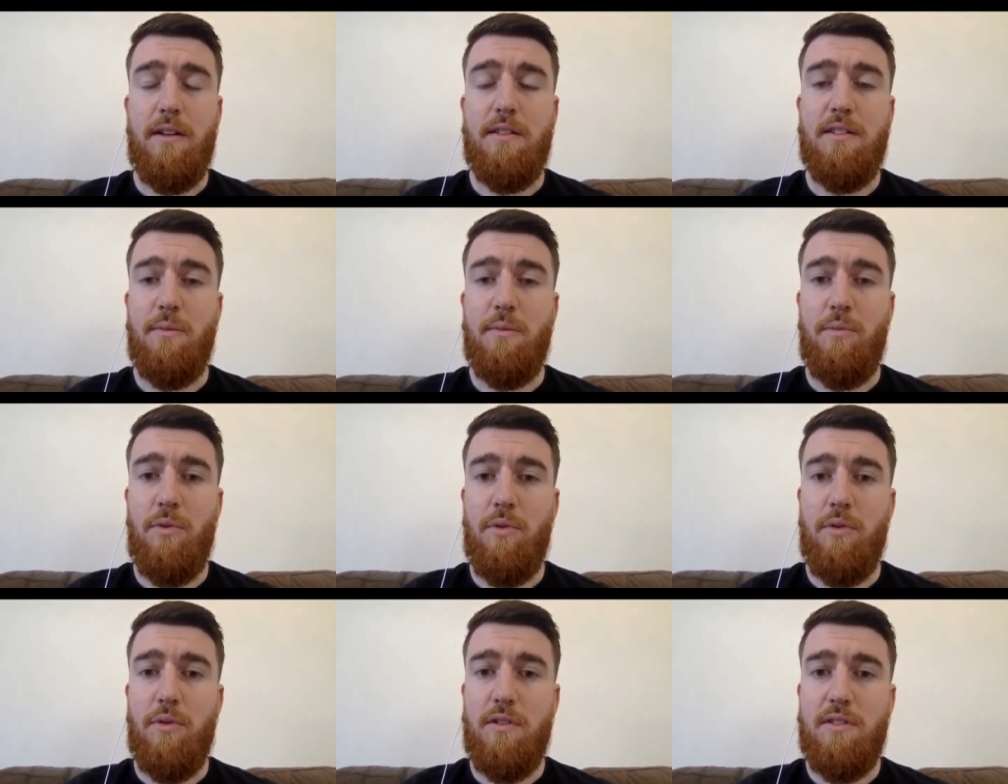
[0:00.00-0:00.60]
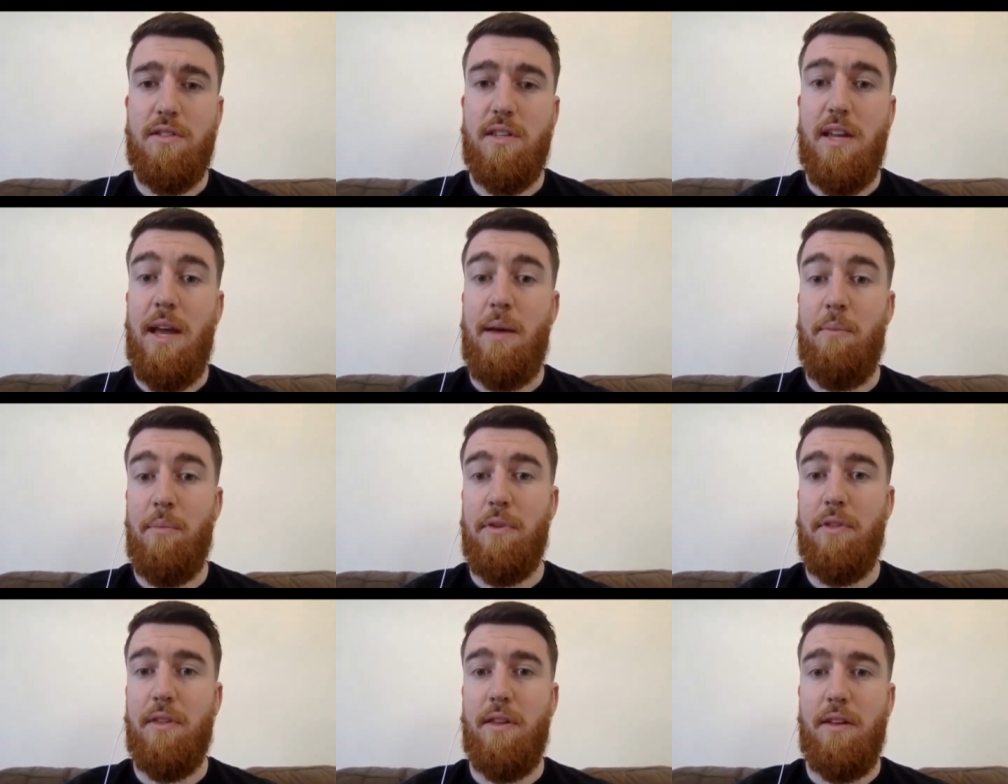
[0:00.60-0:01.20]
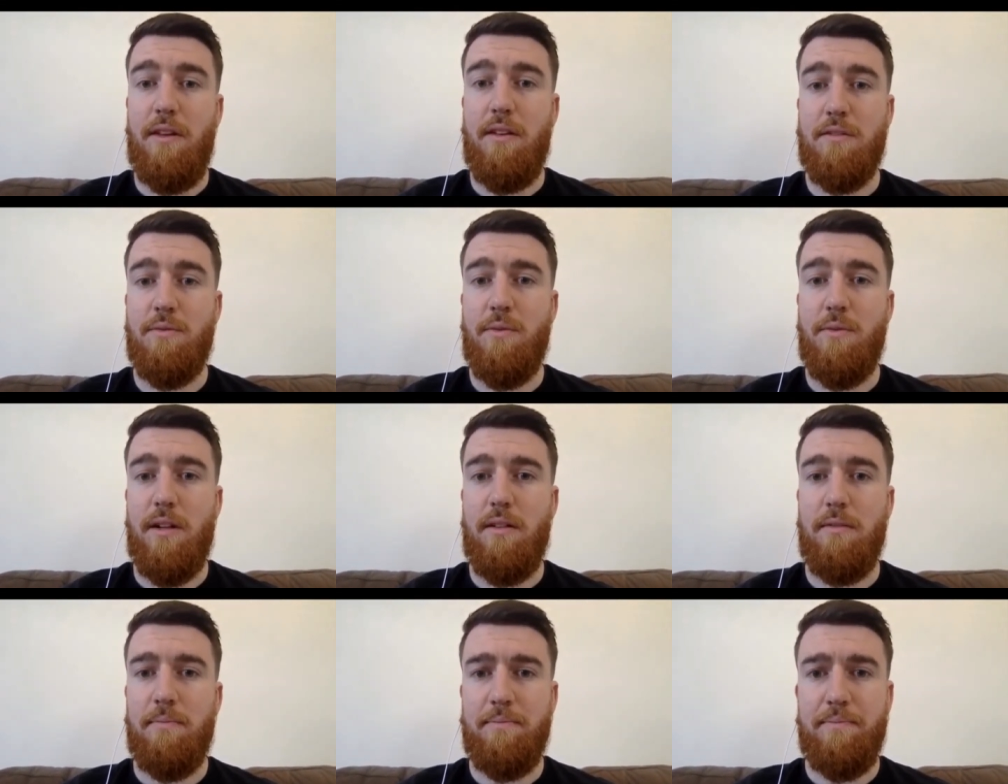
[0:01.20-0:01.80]
that it supports empathy
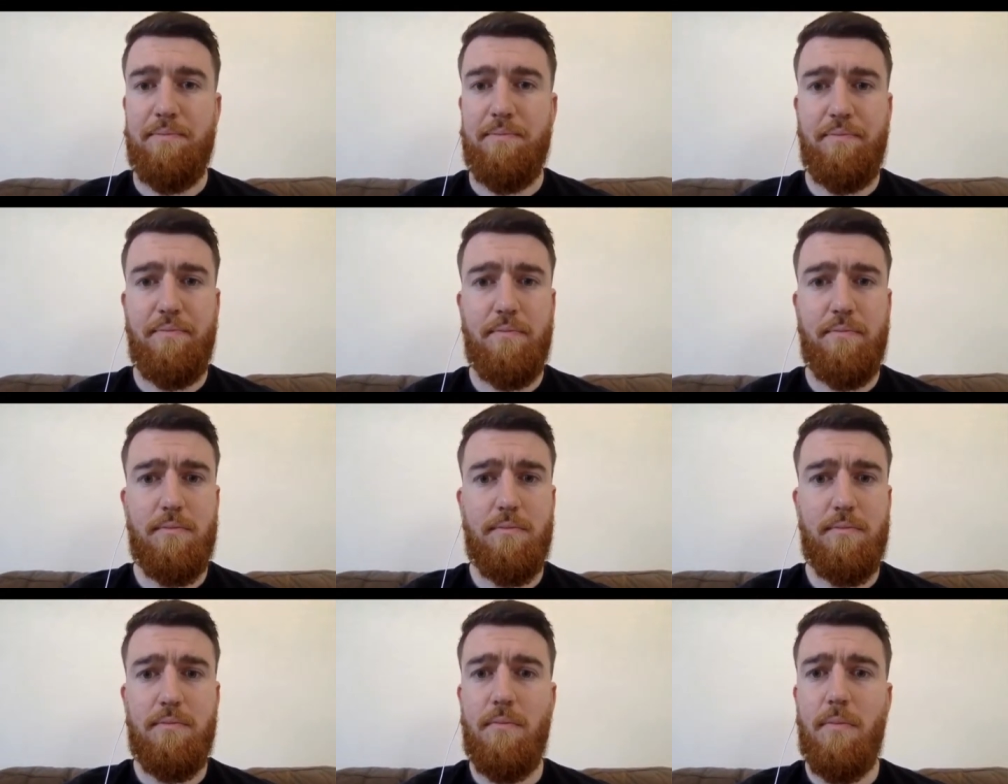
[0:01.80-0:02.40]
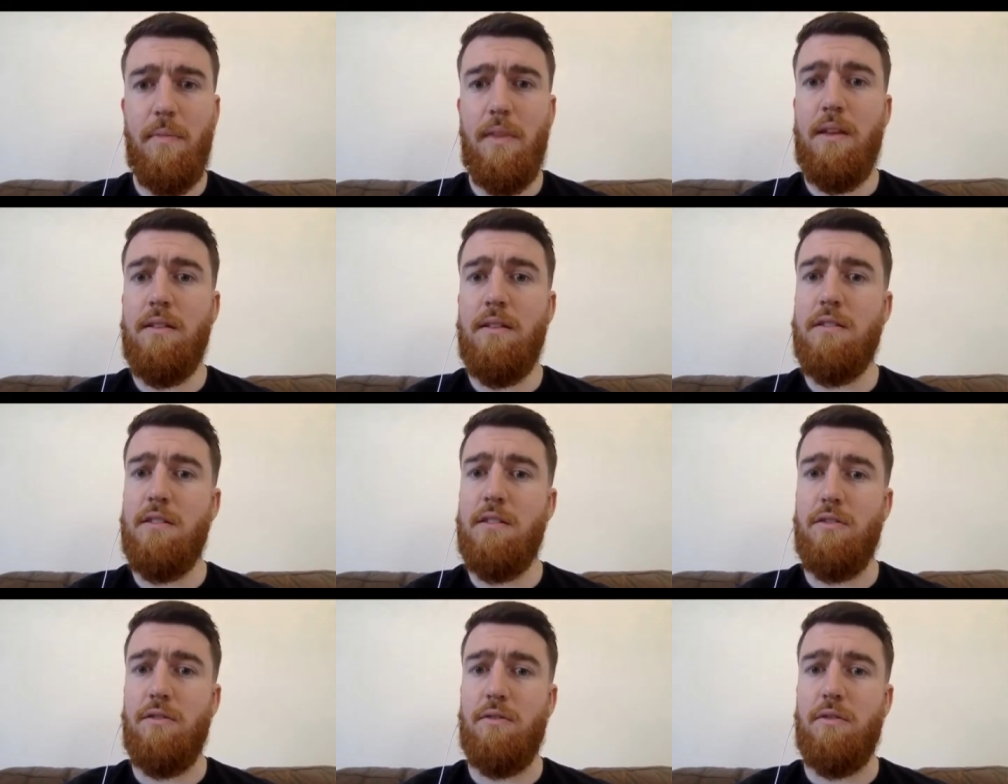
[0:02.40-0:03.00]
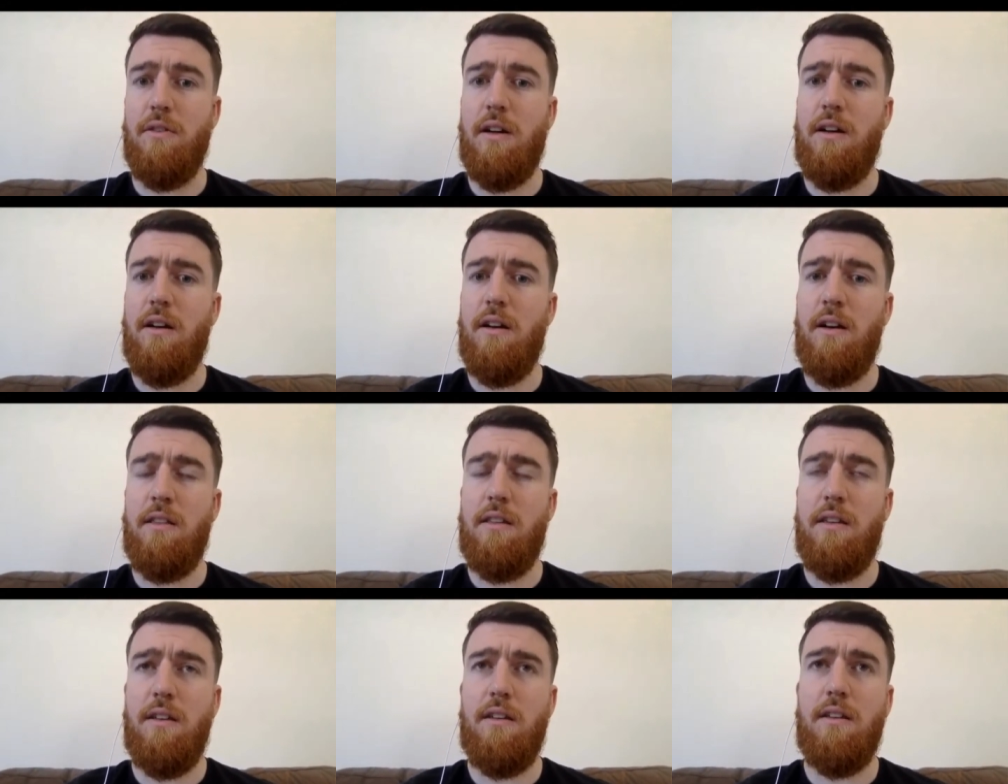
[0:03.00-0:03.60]
as well. So I
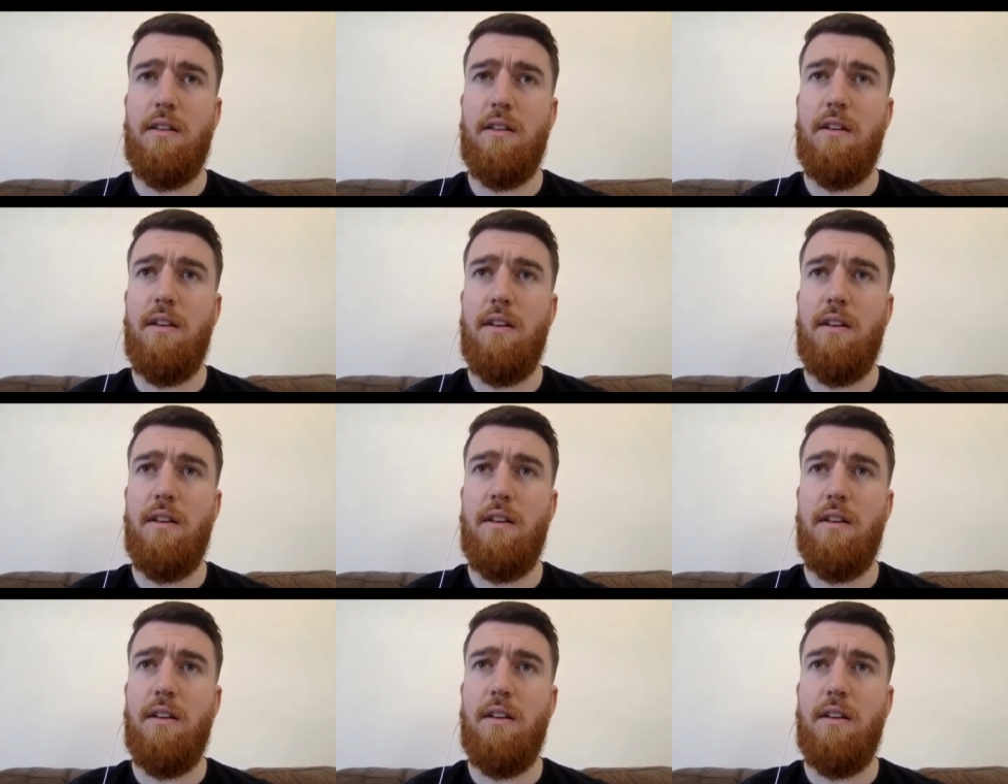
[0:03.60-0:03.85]
think